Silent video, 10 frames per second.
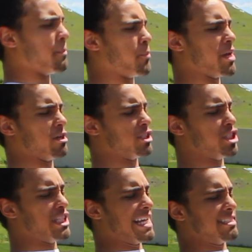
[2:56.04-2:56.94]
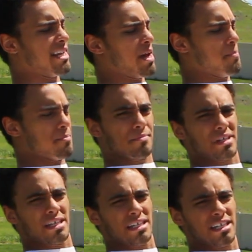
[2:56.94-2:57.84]
bring your chest up
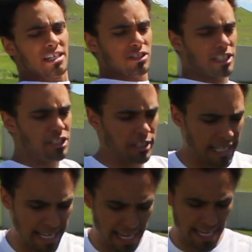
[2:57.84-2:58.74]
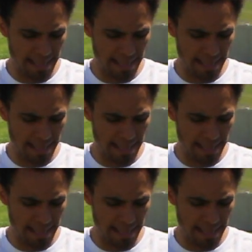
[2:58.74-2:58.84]
so that you can get